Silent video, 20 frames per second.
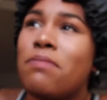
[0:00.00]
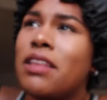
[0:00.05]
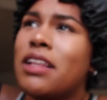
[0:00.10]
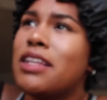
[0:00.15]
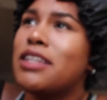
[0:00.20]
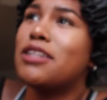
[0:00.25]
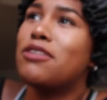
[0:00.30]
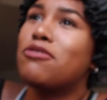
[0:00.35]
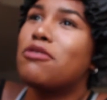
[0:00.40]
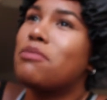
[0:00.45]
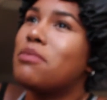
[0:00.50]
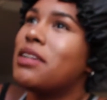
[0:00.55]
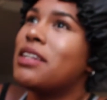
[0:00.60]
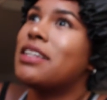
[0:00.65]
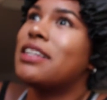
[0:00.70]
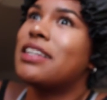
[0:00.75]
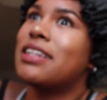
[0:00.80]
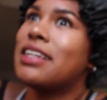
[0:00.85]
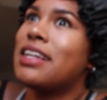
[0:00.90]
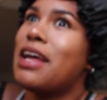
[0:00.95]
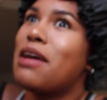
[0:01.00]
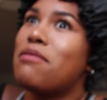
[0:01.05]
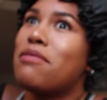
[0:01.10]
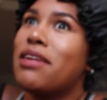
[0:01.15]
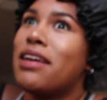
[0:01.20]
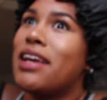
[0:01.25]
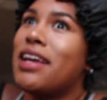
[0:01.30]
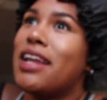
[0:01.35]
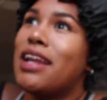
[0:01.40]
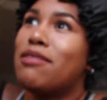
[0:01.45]
And this woman is looking at
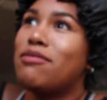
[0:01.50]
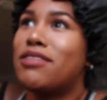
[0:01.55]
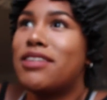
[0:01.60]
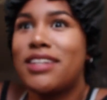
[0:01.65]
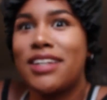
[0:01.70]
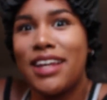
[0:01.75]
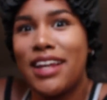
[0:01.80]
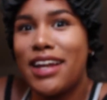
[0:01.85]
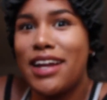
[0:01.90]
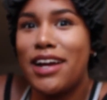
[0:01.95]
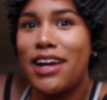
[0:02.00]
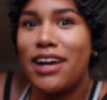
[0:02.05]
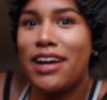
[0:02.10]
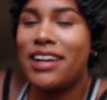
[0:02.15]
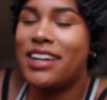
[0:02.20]
me, and I'm just looking at her,